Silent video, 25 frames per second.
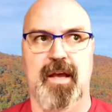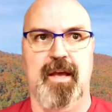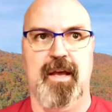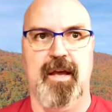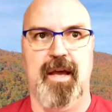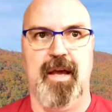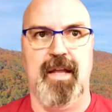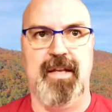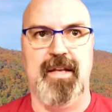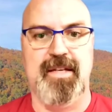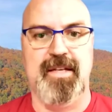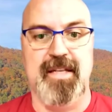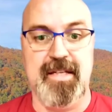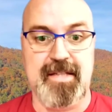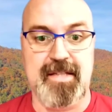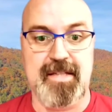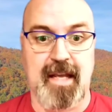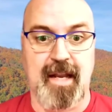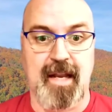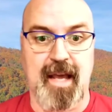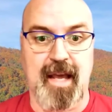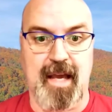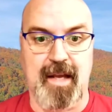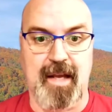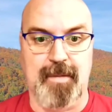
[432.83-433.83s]
a
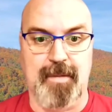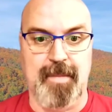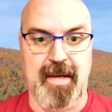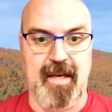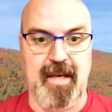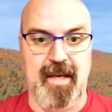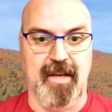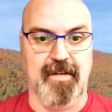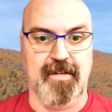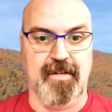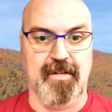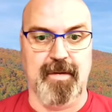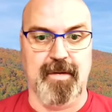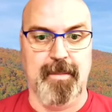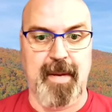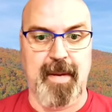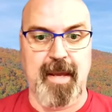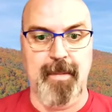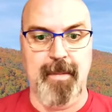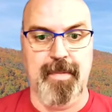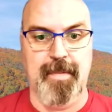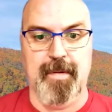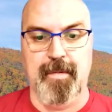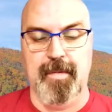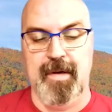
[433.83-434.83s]
disconnect because
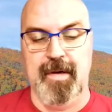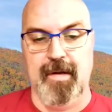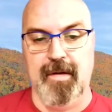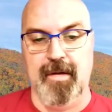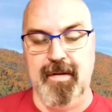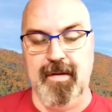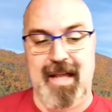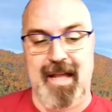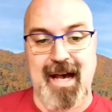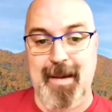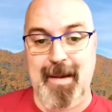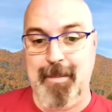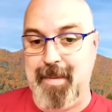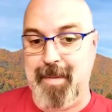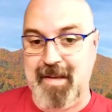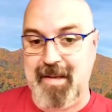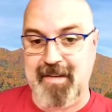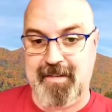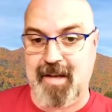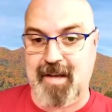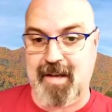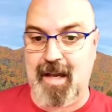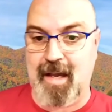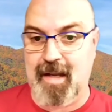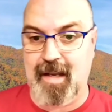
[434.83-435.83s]
people will not be
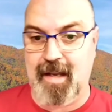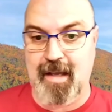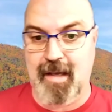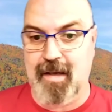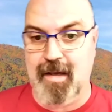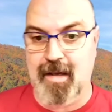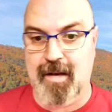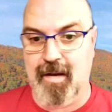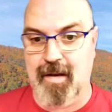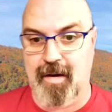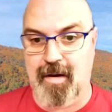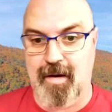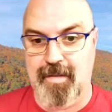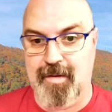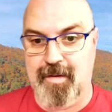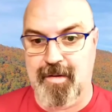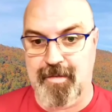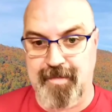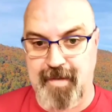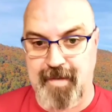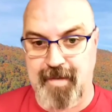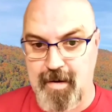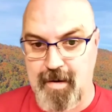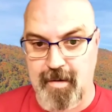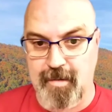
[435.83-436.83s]
signed in on their
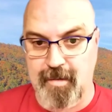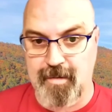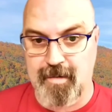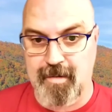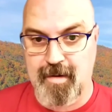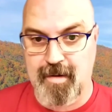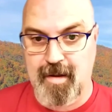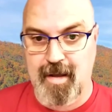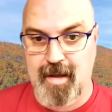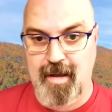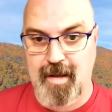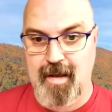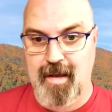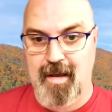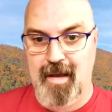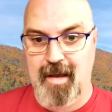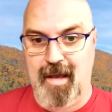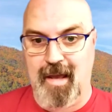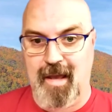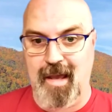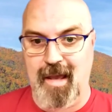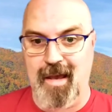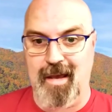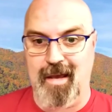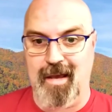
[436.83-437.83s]
phone
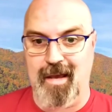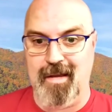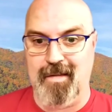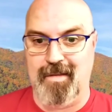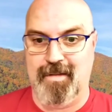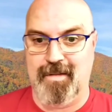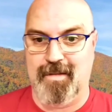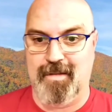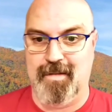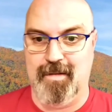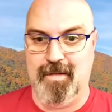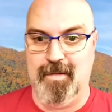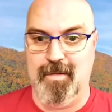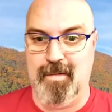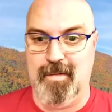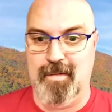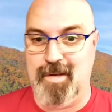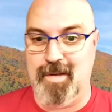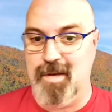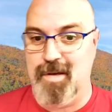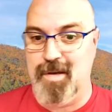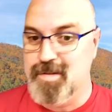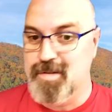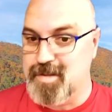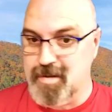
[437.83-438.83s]
to
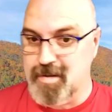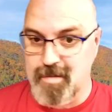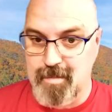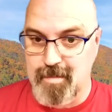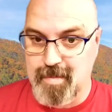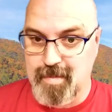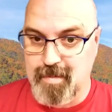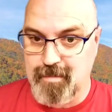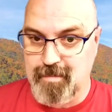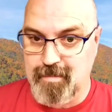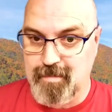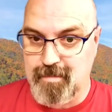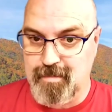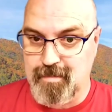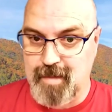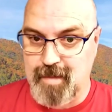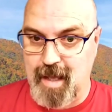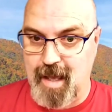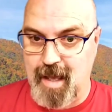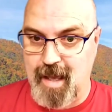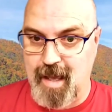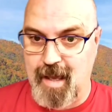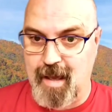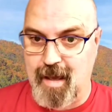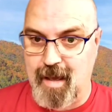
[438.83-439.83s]
YouTube,
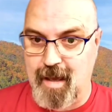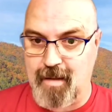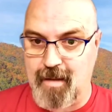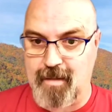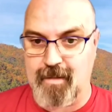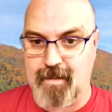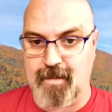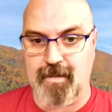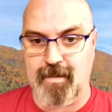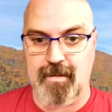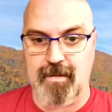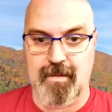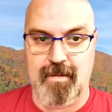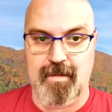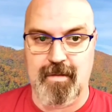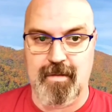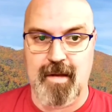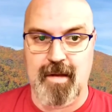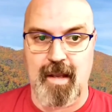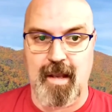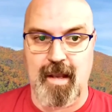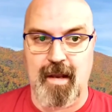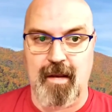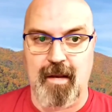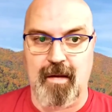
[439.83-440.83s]
and
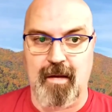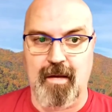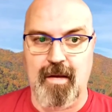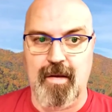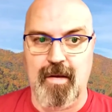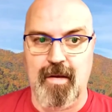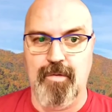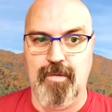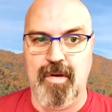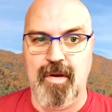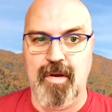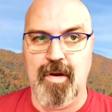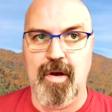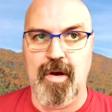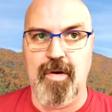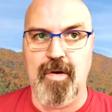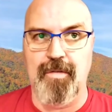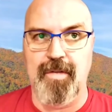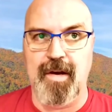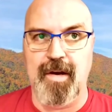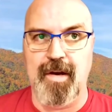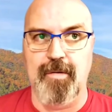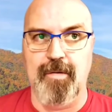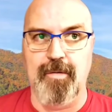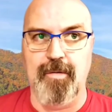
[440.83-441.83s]

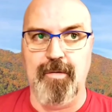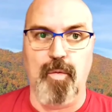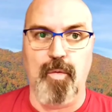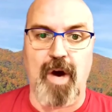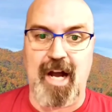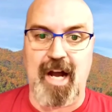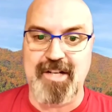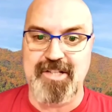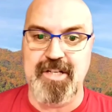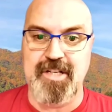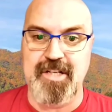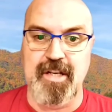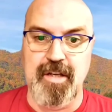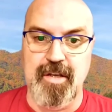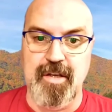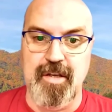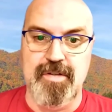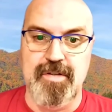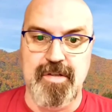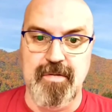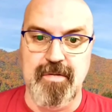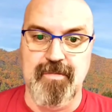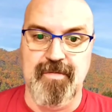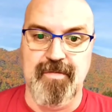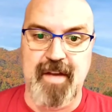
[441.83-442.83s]
they're watching
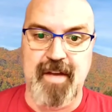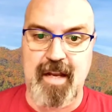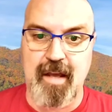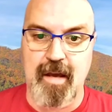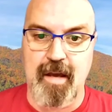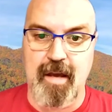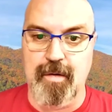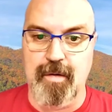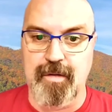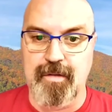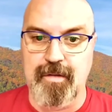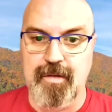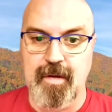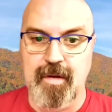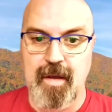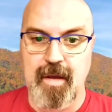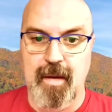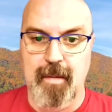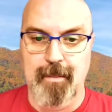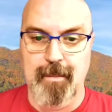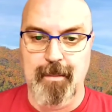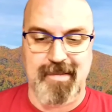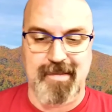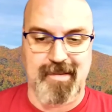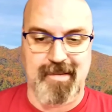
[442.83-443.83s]
YouTube videos,
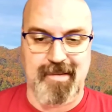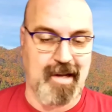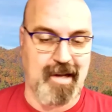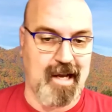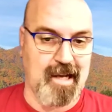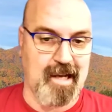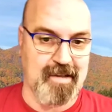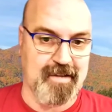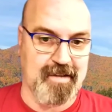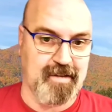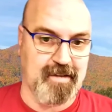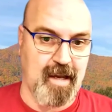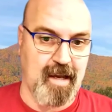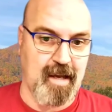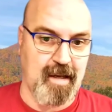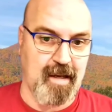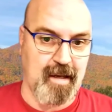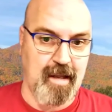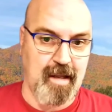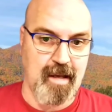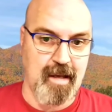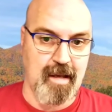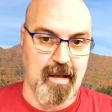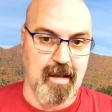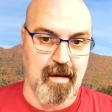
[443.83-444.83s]
but they're not signed
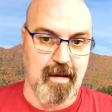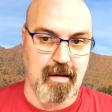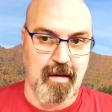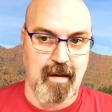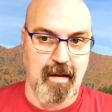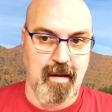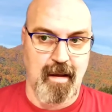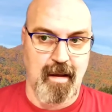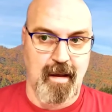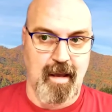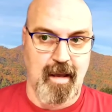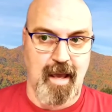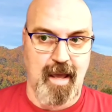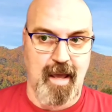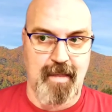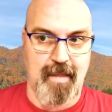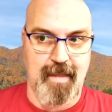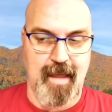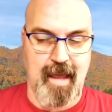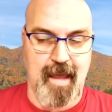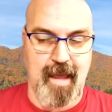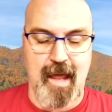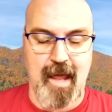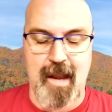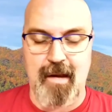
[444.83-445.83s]
in, and
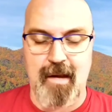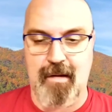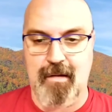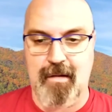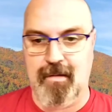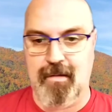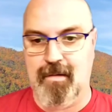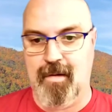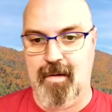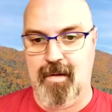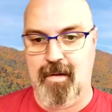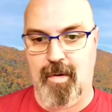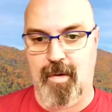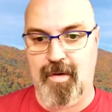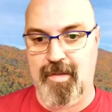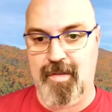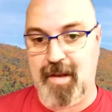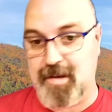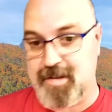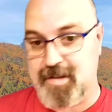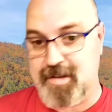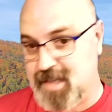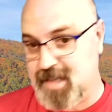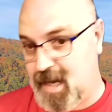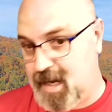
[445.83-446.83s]
then or
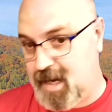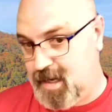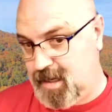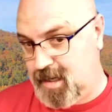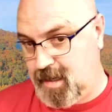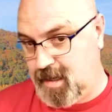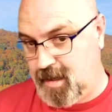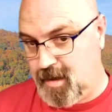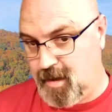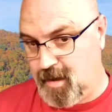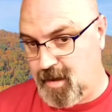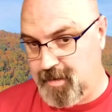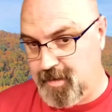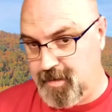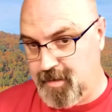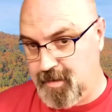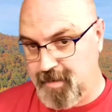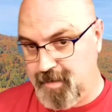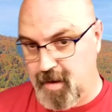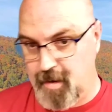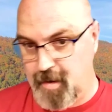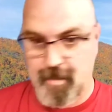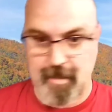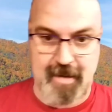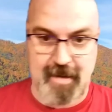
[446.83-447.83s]
they're signed in on their
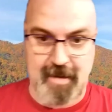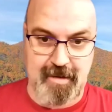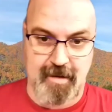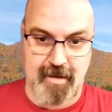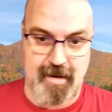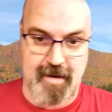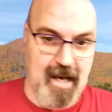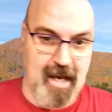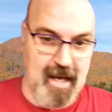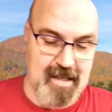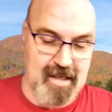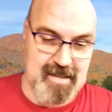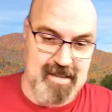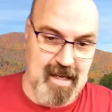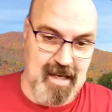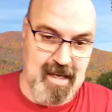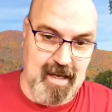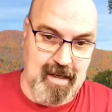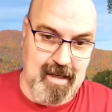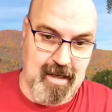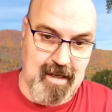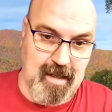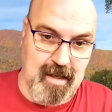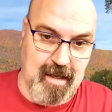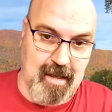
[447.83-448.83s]
phone, but they're not
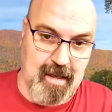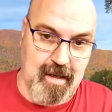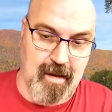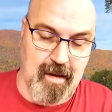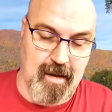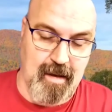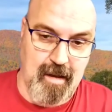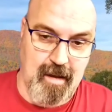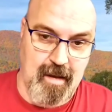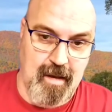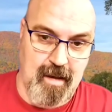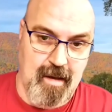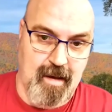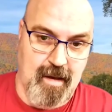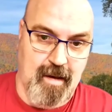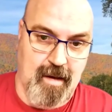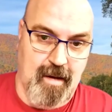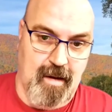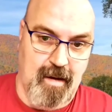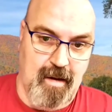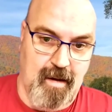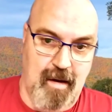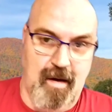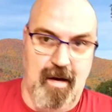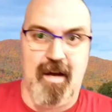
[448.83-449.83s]
signed in
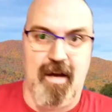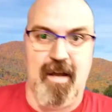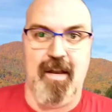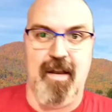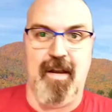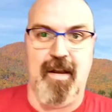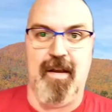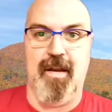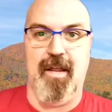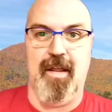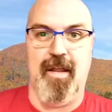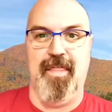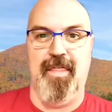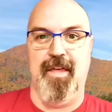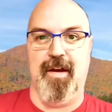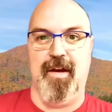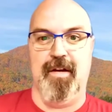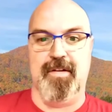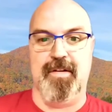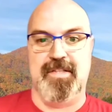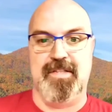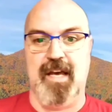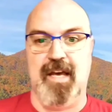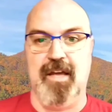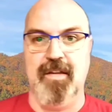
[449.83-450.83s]
on their
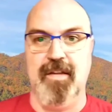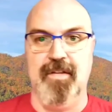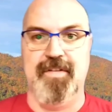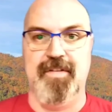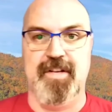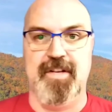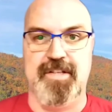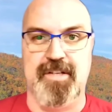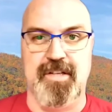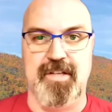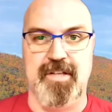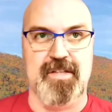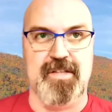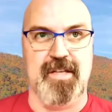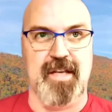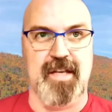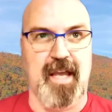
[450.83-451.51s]
televisions.